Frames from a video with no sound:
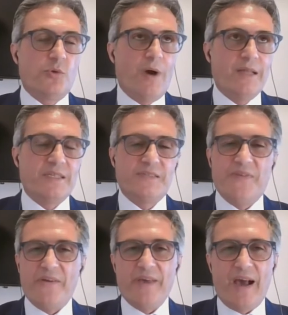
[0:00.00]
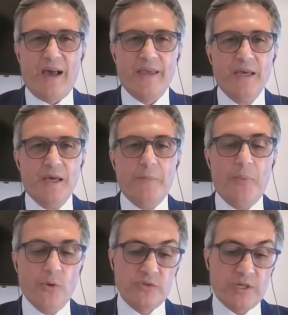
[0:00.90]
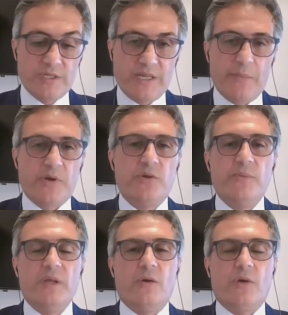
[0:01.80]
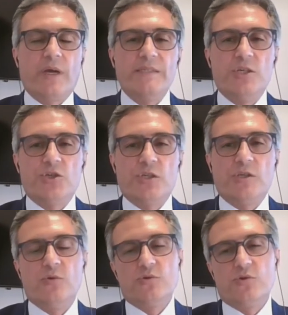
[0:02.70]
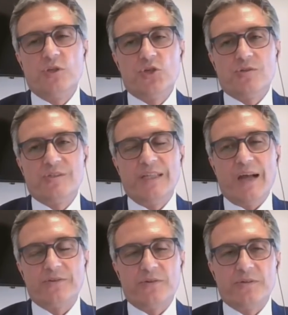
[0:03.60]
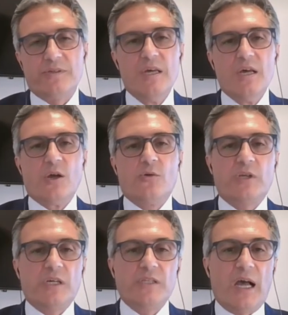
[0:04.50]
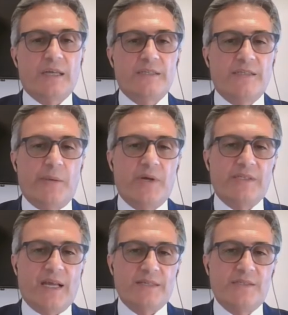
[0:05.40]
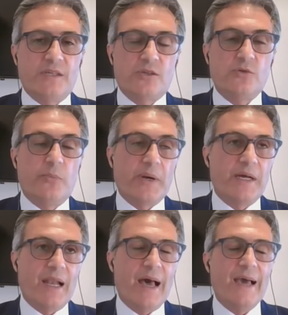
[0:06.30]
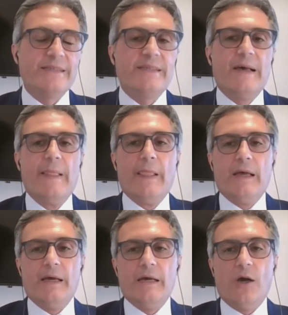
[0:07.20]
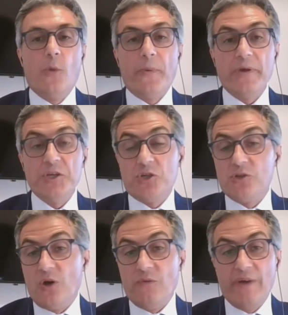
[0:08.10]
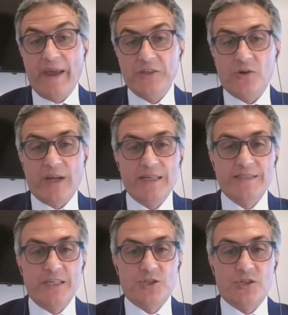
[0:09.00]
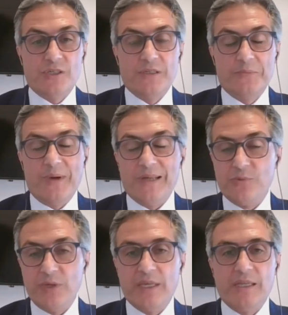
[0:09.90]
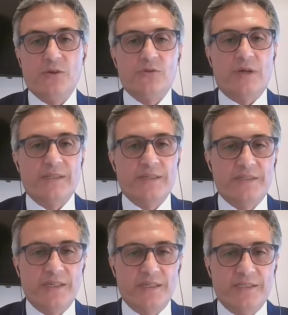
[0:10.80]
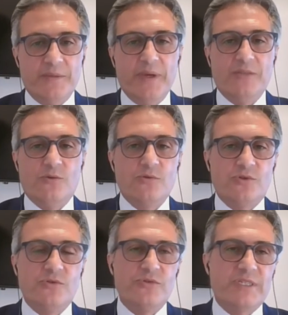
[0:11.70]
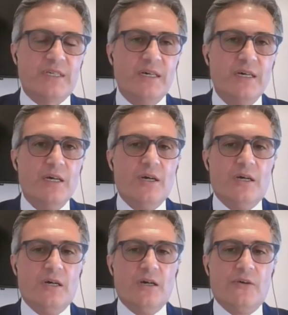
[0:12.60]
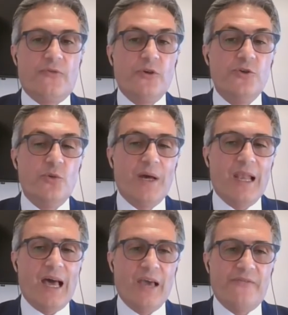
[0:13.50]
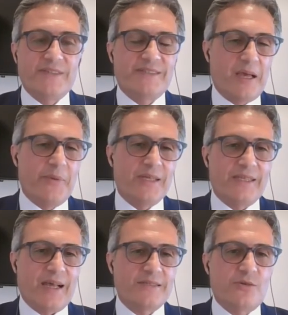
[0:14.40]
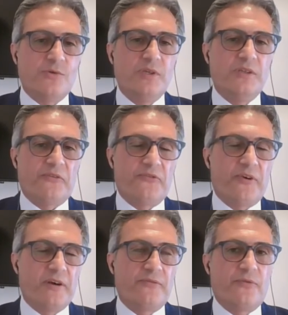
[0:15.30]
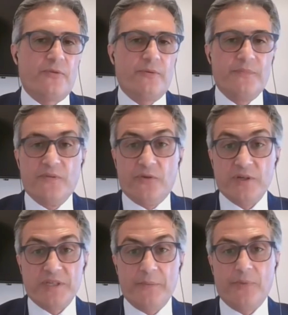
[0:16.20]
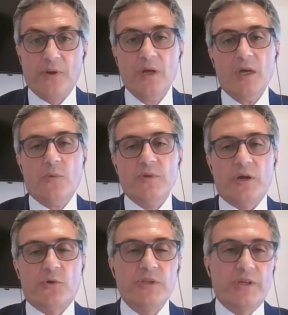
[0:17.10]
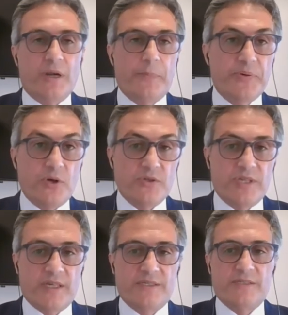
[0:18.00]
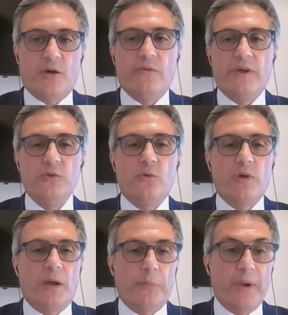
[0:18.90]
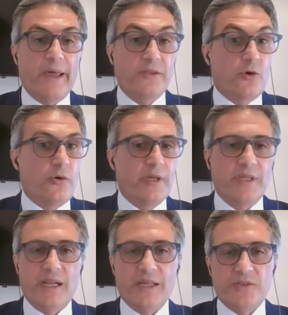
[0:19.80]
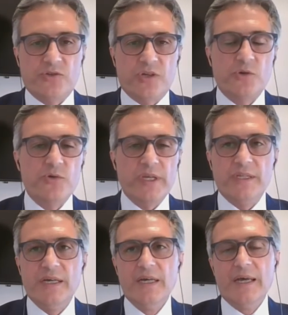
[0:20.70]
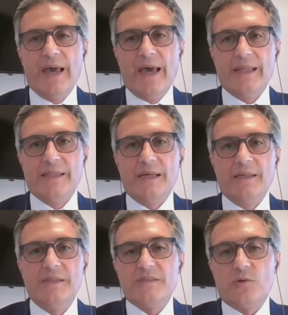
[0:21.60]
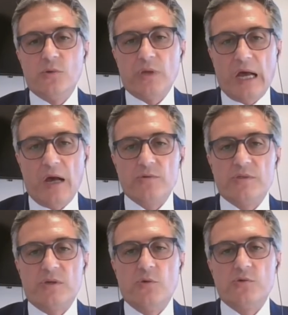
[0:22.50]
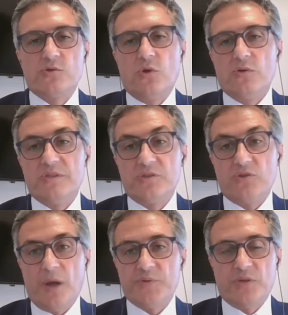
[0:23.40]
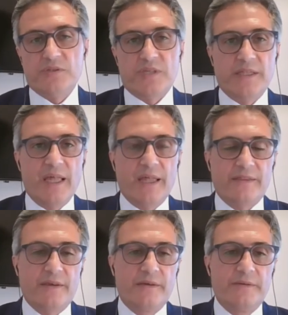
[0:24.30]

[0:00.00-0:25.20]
worldwide is very high. Both cyber criminal organizations and also national state actors could conduct cyber attacks that could paralyze operation of any organization. But we cannot underestimate also the risk for human life. Cyber attacks could interfere, for example, with a critical process of a nuclear plant or an electric grid. And this could cause also disruptions and death.